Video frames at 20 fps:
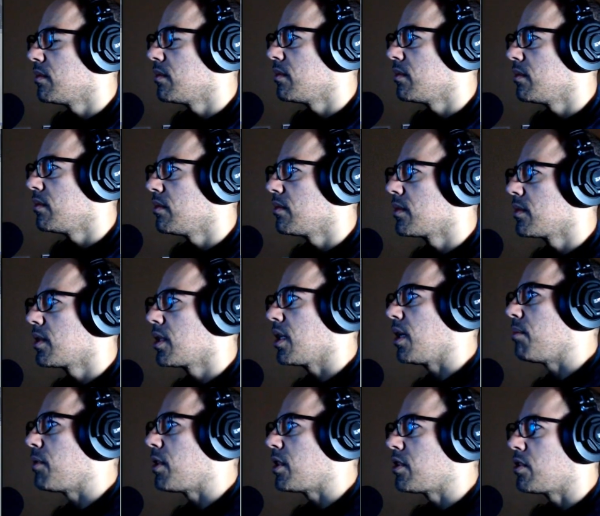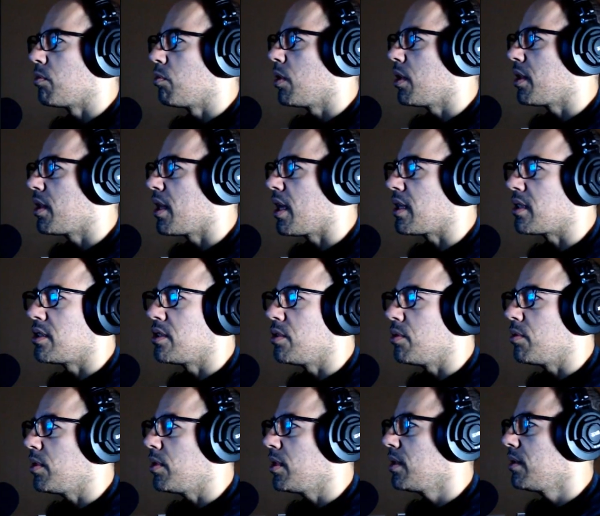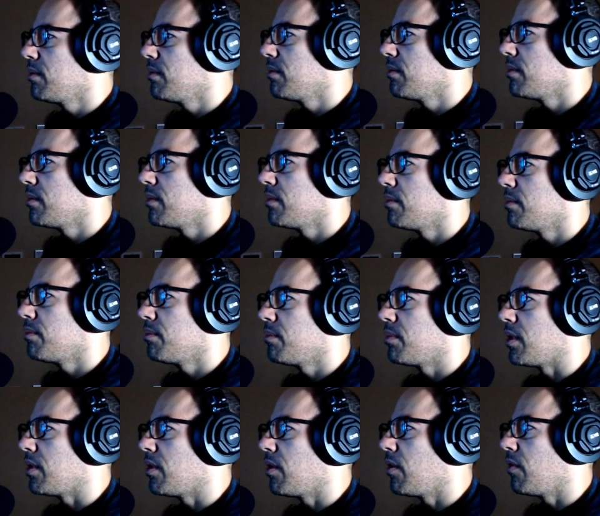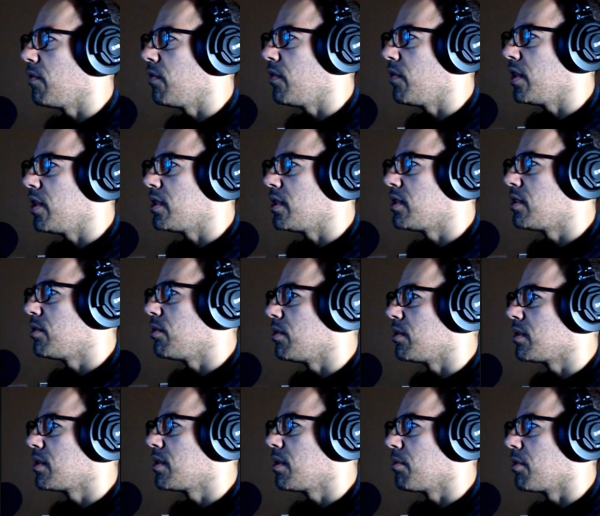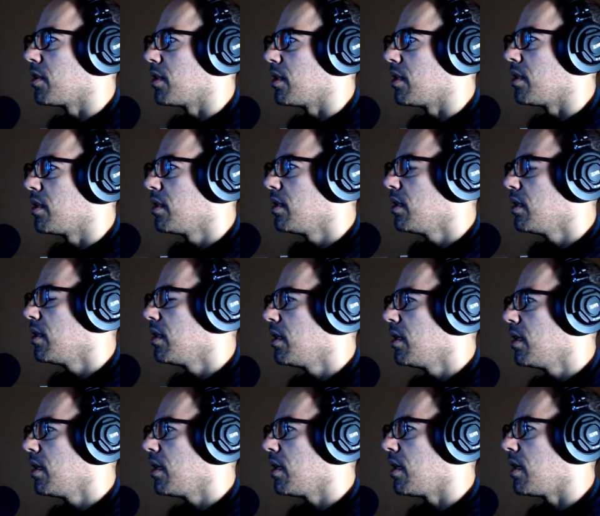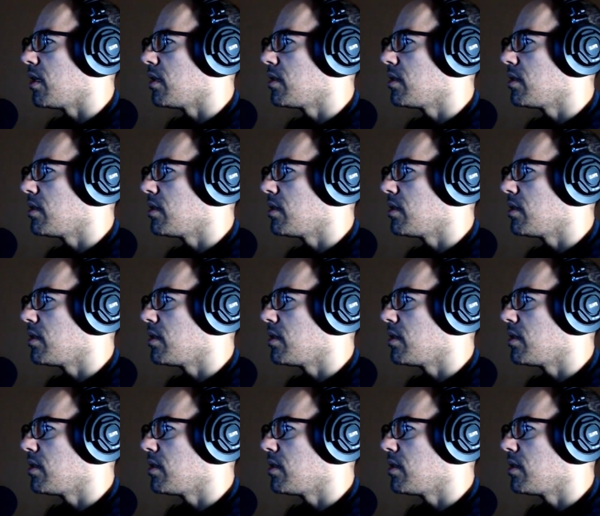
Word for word: Okay, I'm not sure what that's doing, but hopefully it's doing some good. Let's do